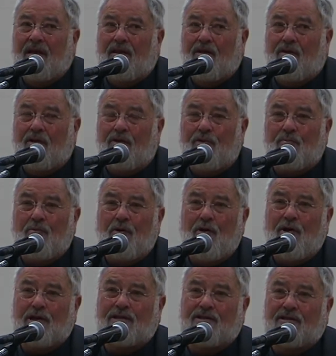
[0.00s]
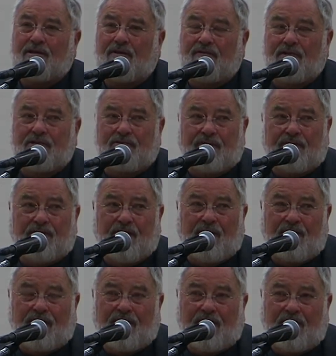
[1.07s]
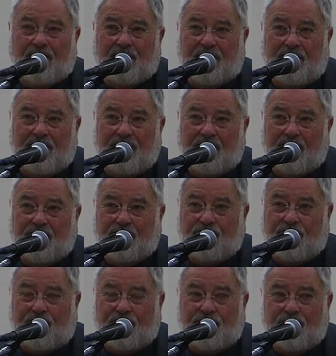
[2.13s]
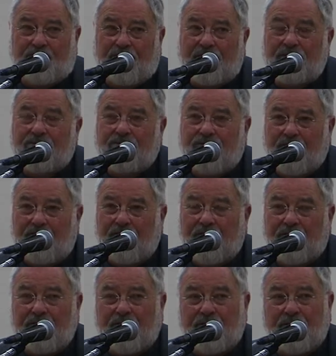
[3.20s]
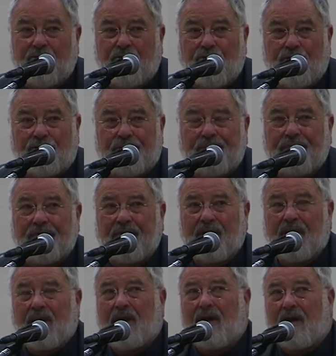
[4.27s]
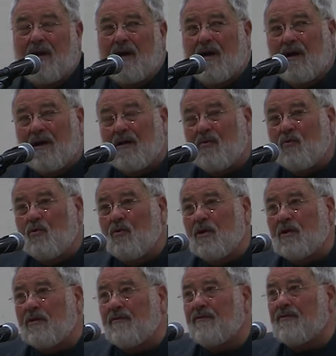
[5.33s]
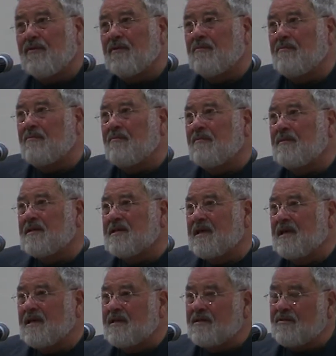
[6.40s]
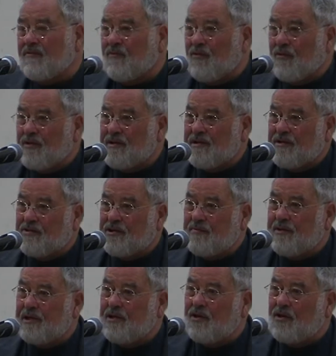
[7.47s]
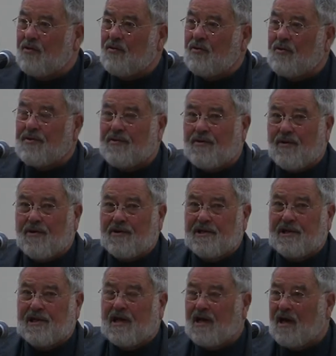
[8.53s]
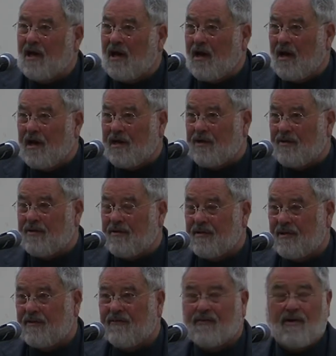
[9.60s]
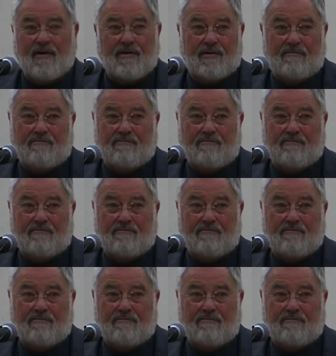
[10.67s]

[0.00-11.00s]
there are other parts of the strict father family structure that's they're very important. One of them says, of course, there should be no authority higher than the father.